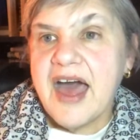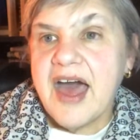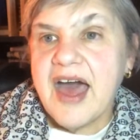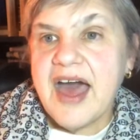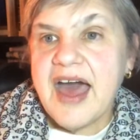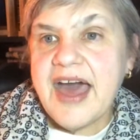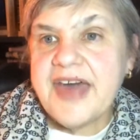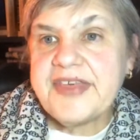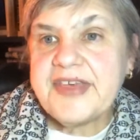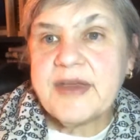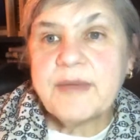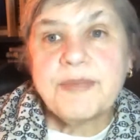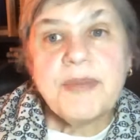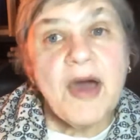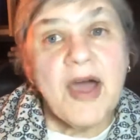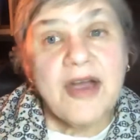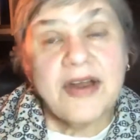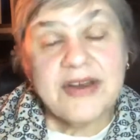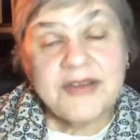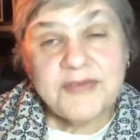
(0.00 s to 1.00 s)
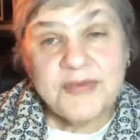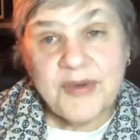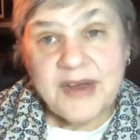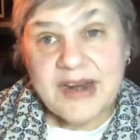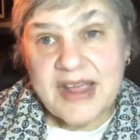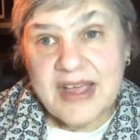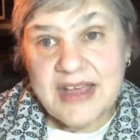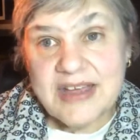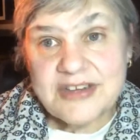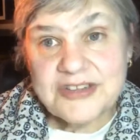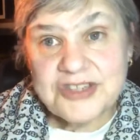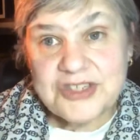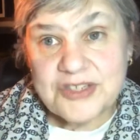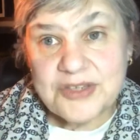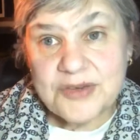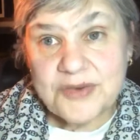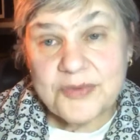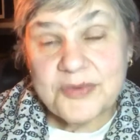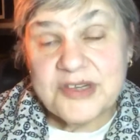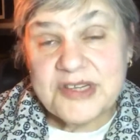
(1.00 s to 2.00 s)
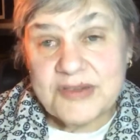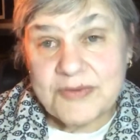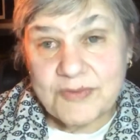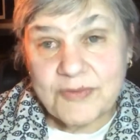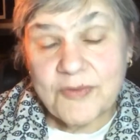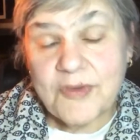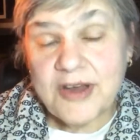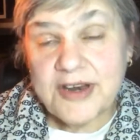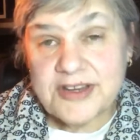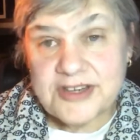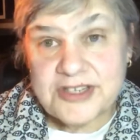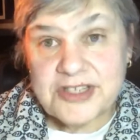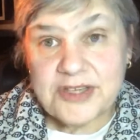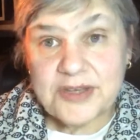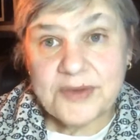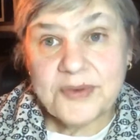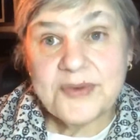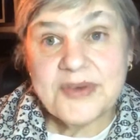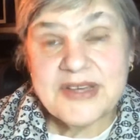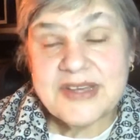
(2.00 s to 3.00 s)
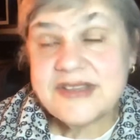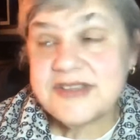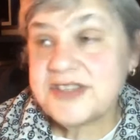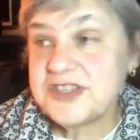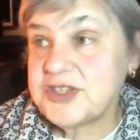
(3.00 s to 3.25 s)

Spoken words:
I think part of what I would want to do is